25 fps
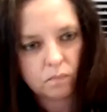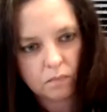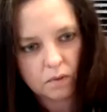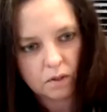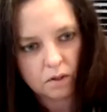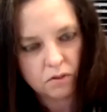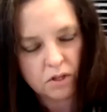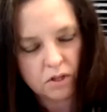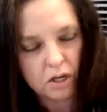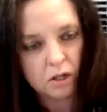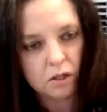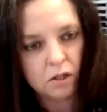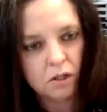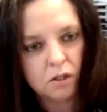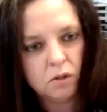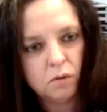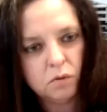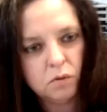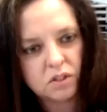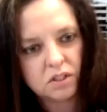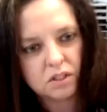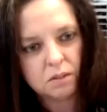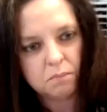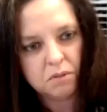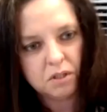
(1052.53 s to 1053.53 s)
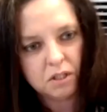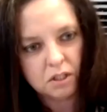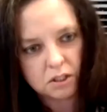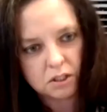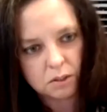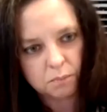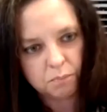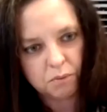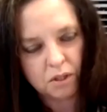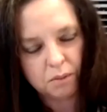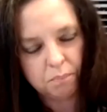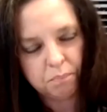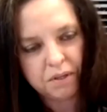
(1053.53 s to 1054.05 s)
they'll lose the
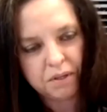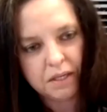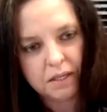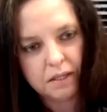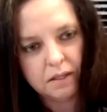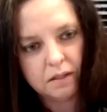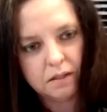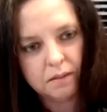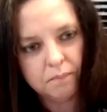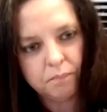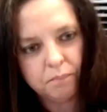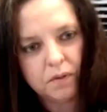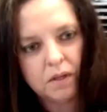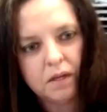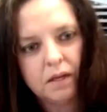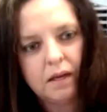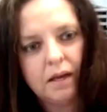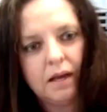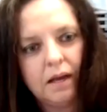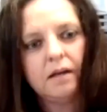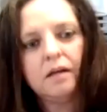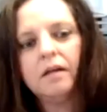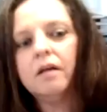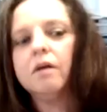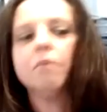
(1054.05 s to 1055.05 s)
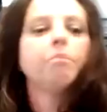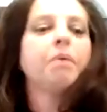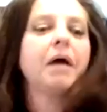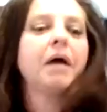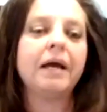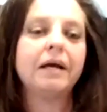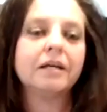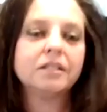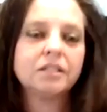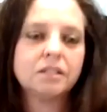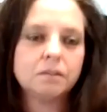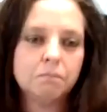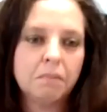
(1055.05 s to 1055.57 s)
municipal appeal and they'll pay
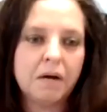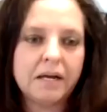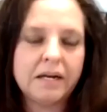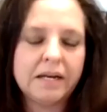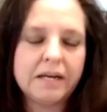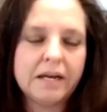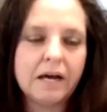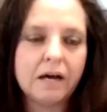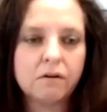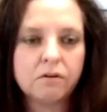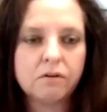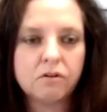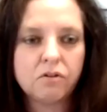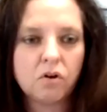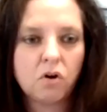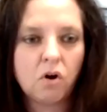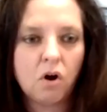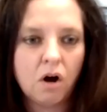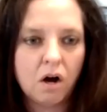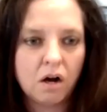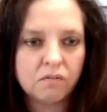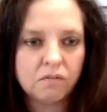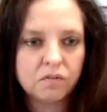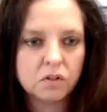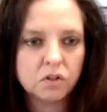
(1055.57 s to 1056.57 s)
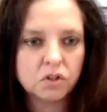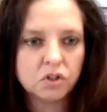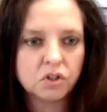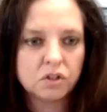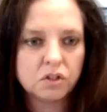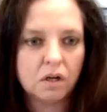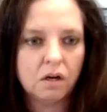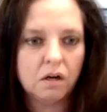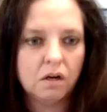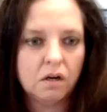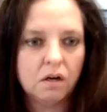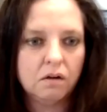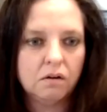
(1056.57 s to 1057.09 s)
us money out of the coffers
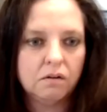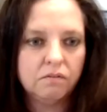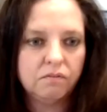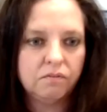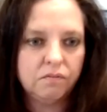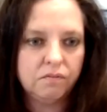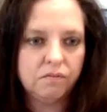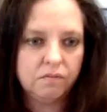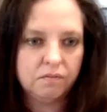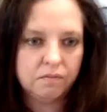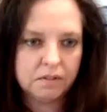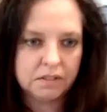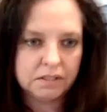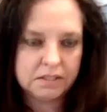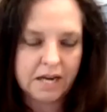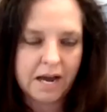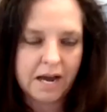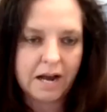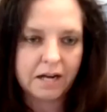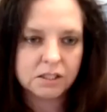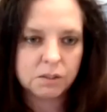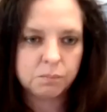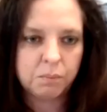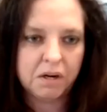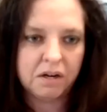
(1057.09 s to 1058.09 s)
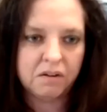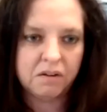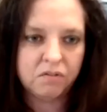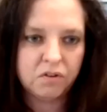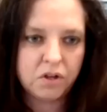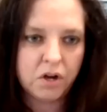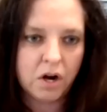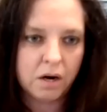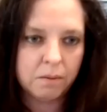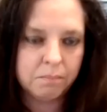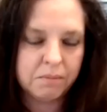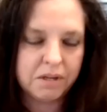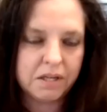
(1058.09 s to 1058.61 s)
of the taxpayer for the
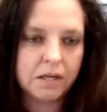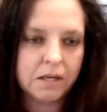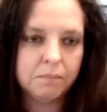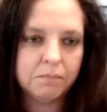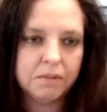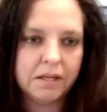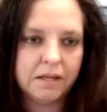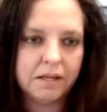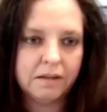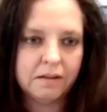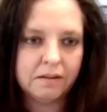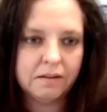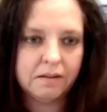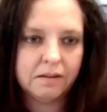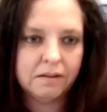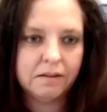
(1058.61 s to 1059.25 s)
R M at Gimli.